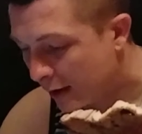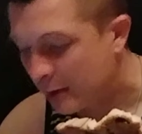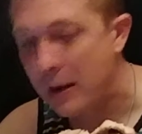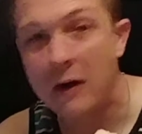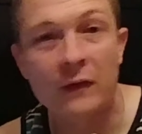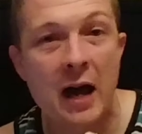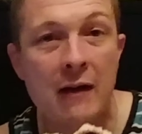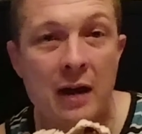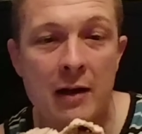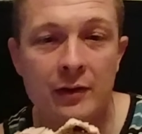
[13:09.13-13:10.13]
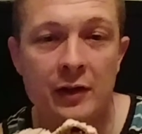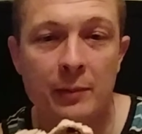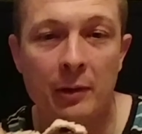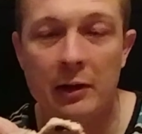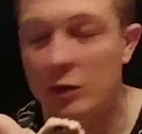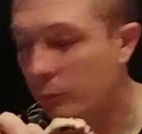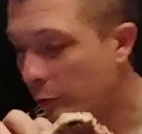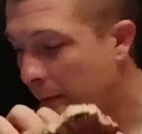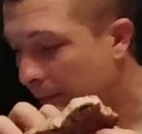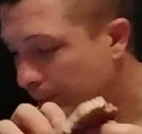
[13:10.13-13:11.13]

It's about five ounces for each one.